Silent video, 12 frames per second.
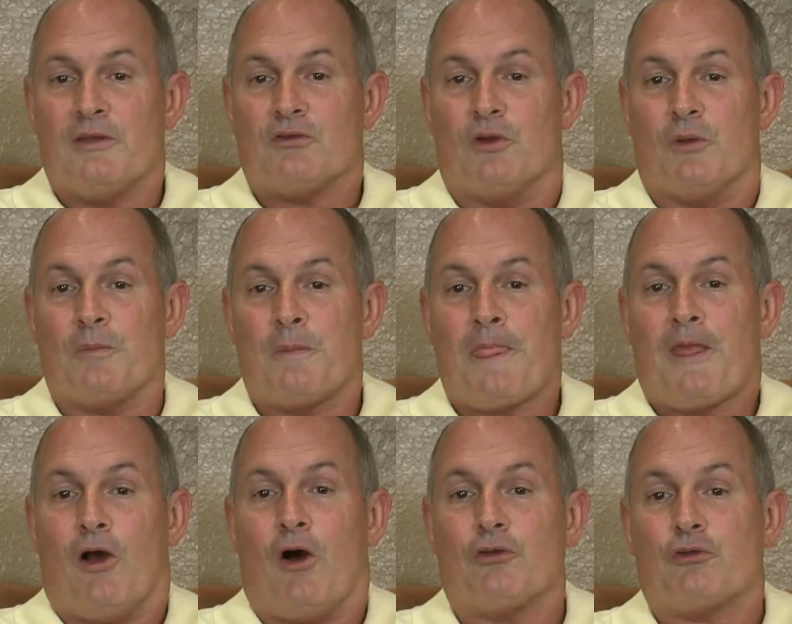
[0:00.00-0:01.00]
So
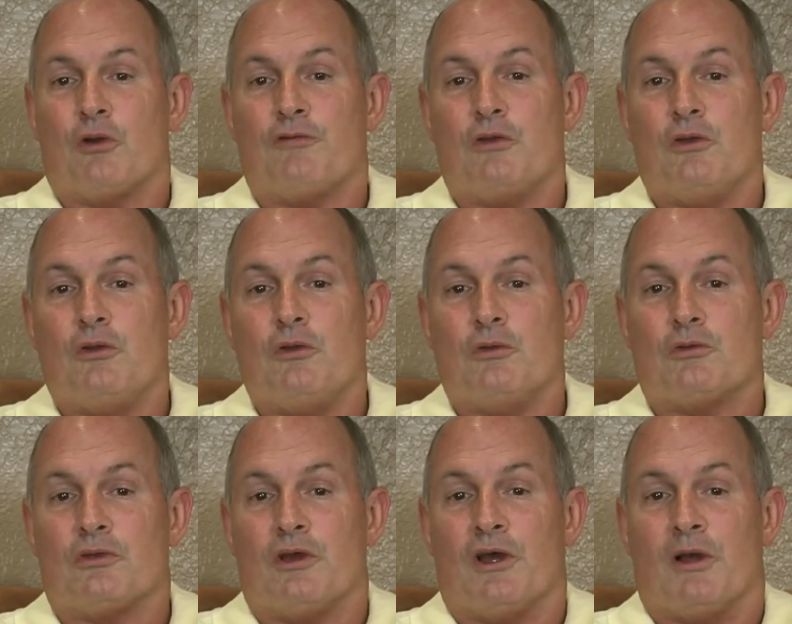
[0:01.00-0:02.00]
also, if you
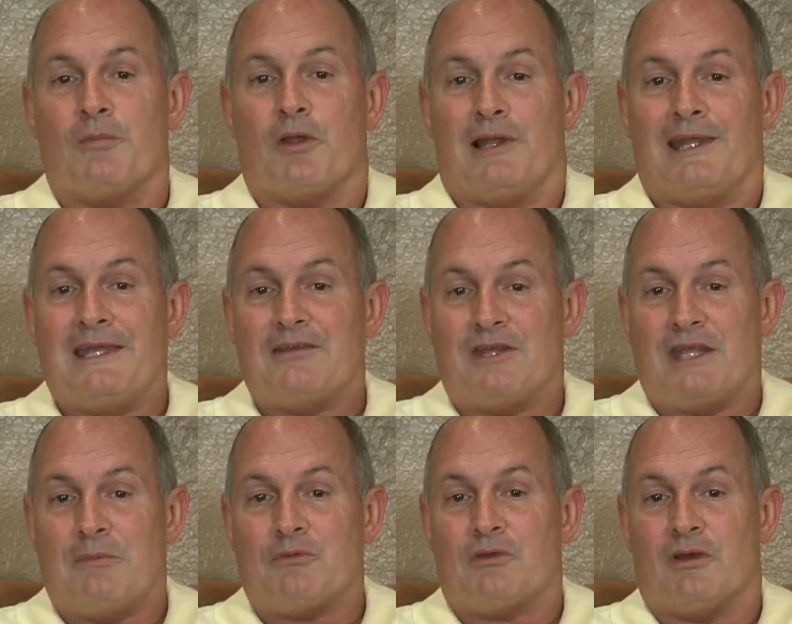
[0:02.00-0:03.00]
use lead
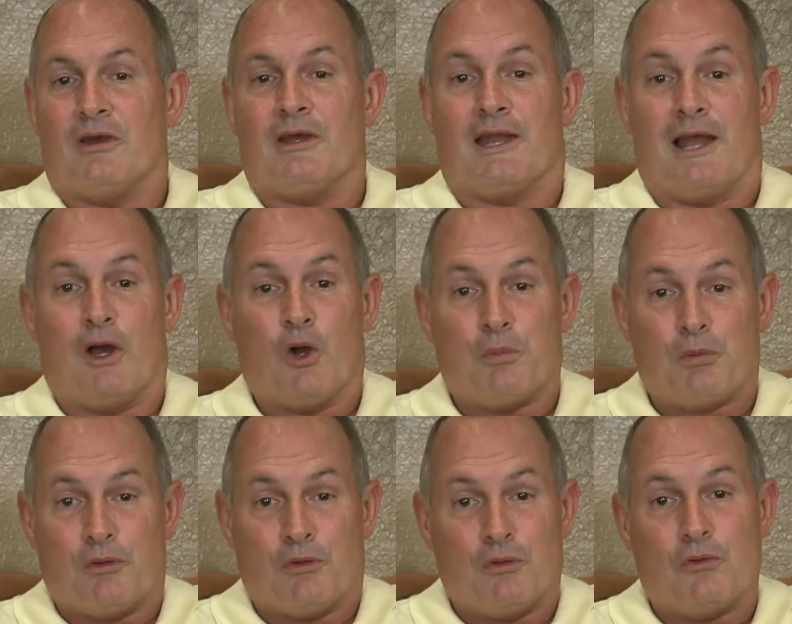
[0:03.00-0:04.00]
teams, and I hope
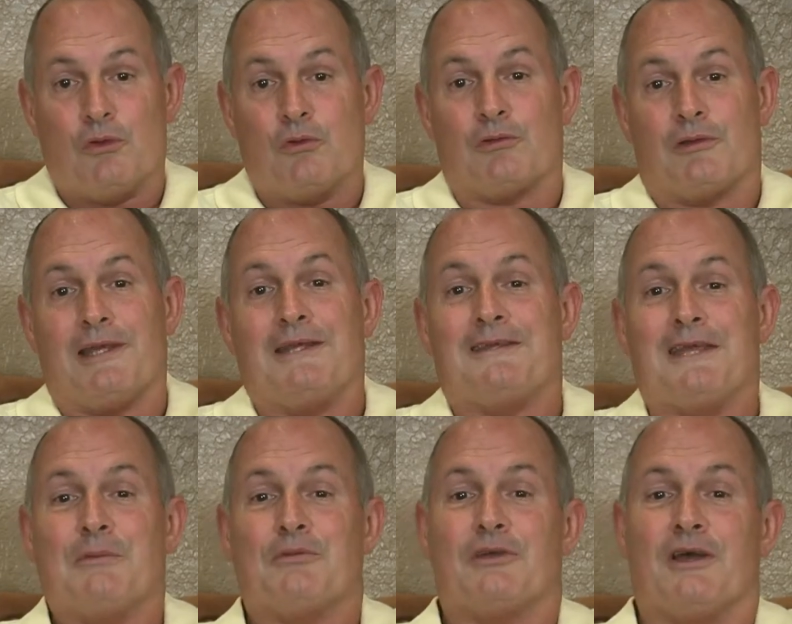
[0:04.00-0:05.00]
you do use lead
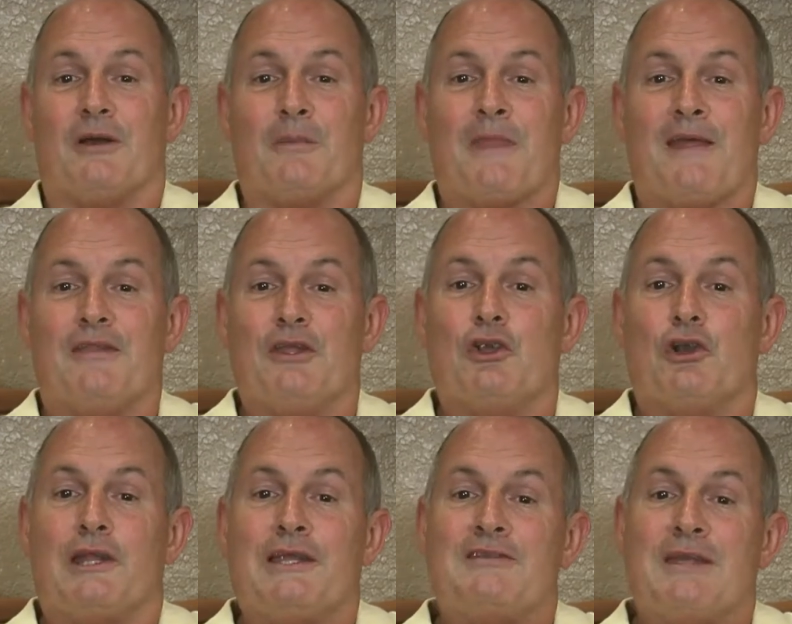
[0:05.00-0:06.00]
teams, then
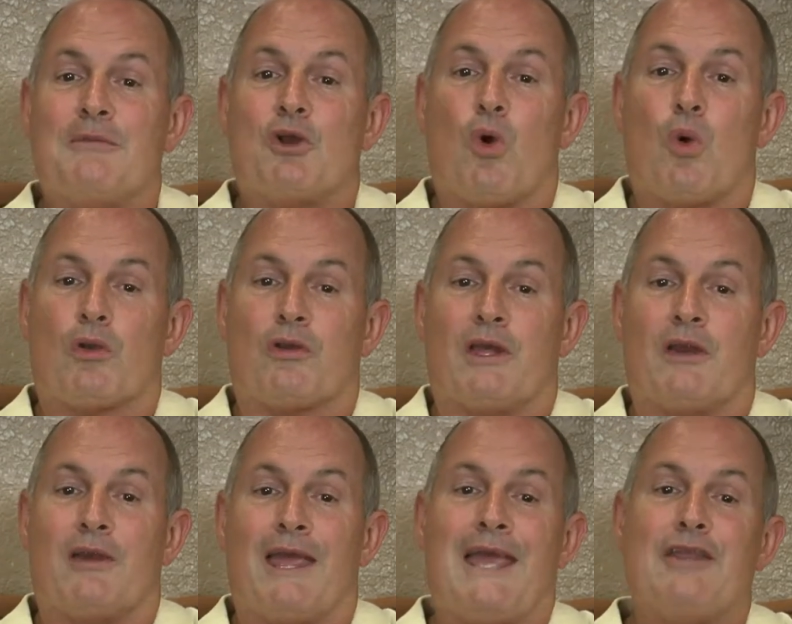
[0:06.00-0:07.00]
your lead team
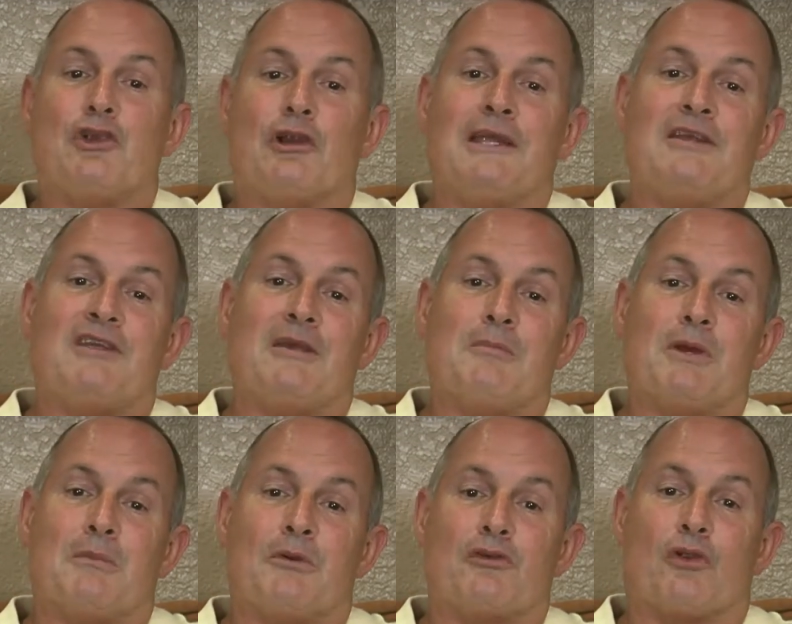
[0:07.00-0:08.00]
coordinator and your lead team
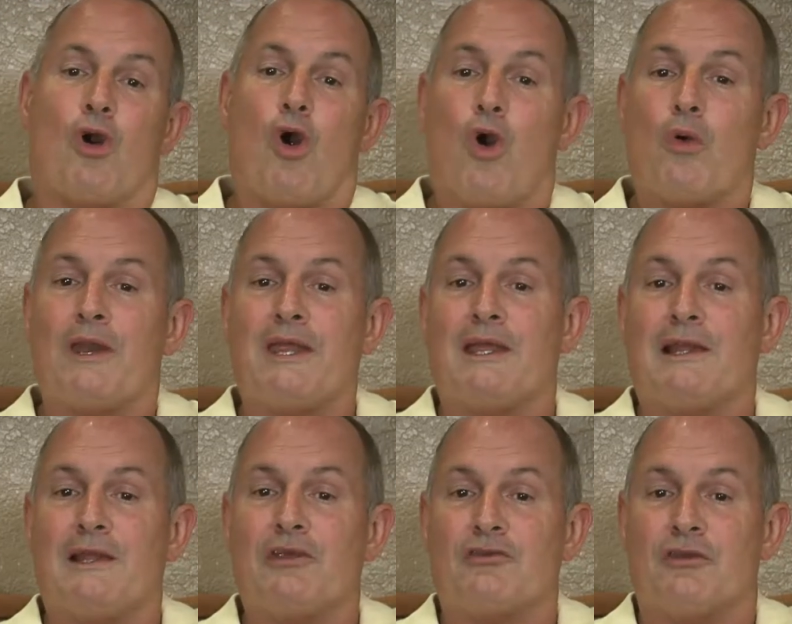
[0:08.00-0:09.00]
members are already
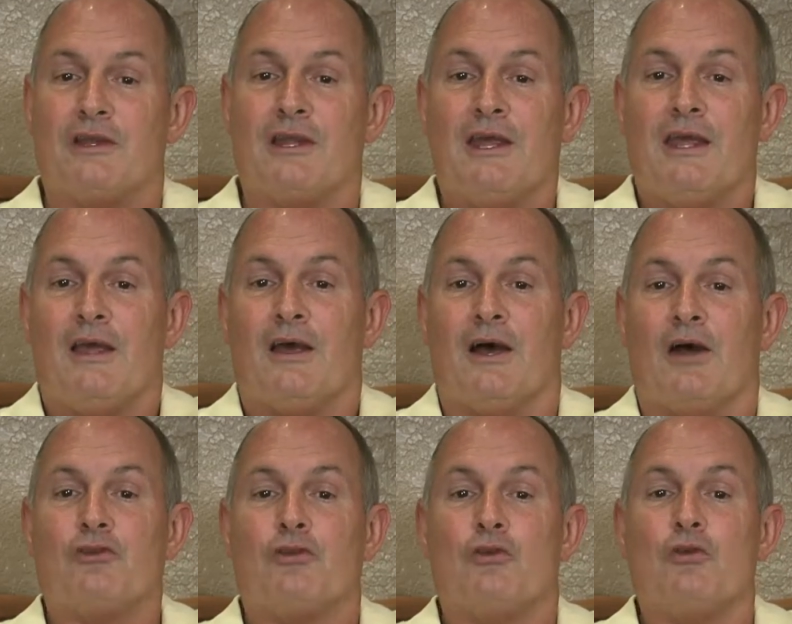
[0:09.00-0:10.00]
enlisted
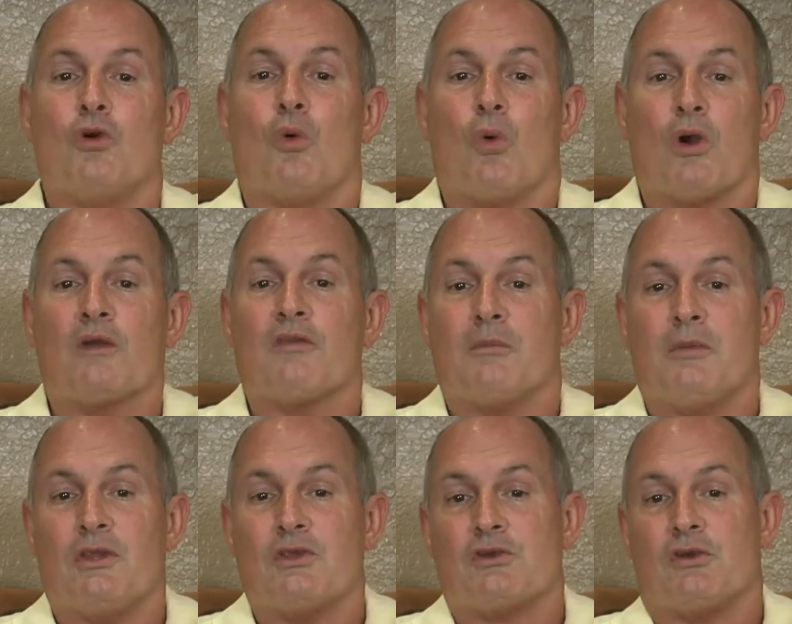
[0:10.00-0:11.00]
to do the work of the
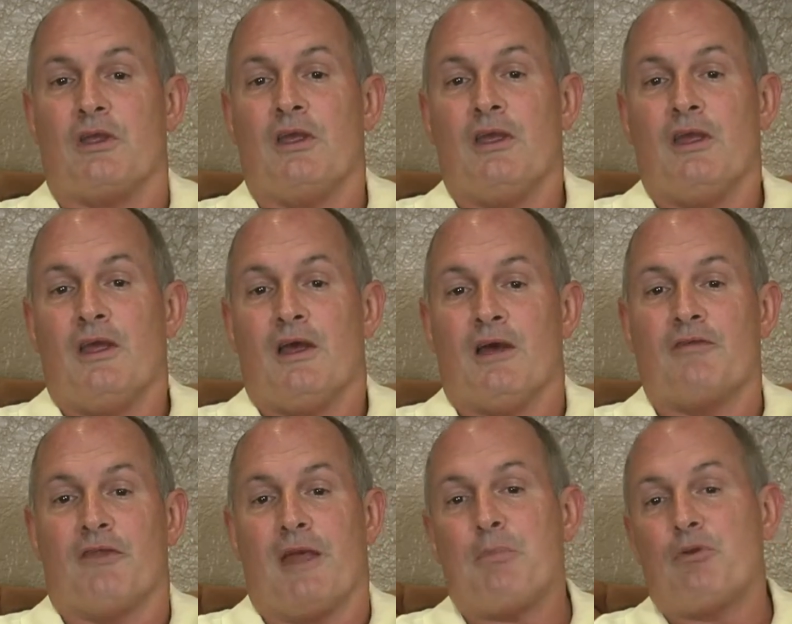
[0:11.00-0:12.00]
ministry
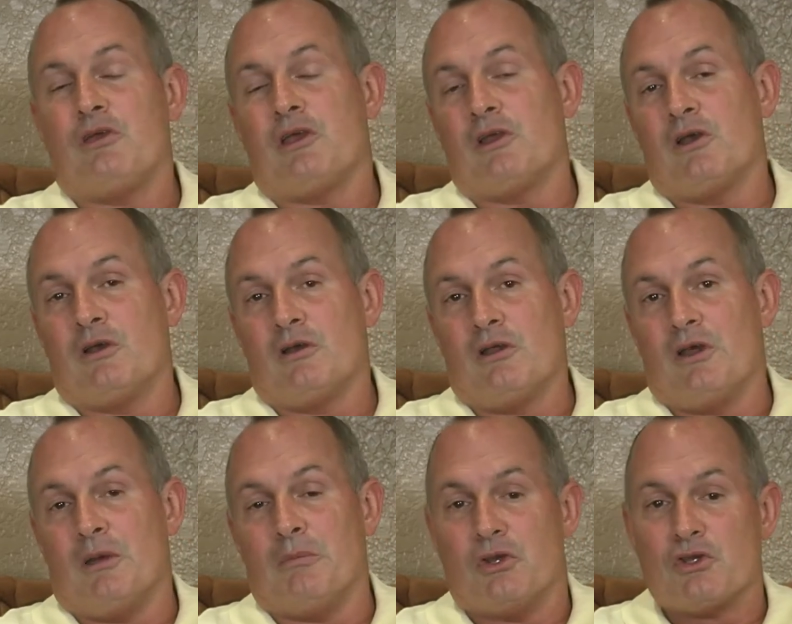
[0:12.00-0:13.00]
for that particular
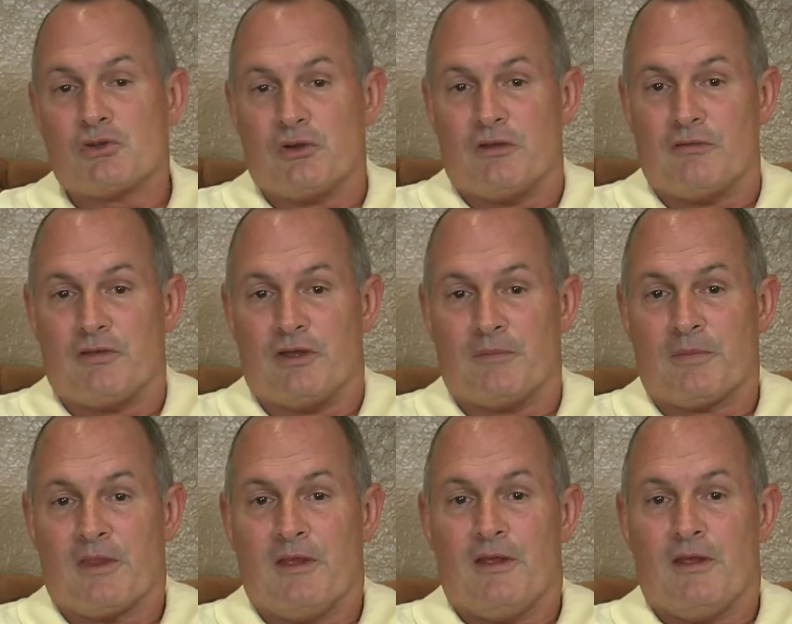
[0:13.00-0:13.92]
ministry event.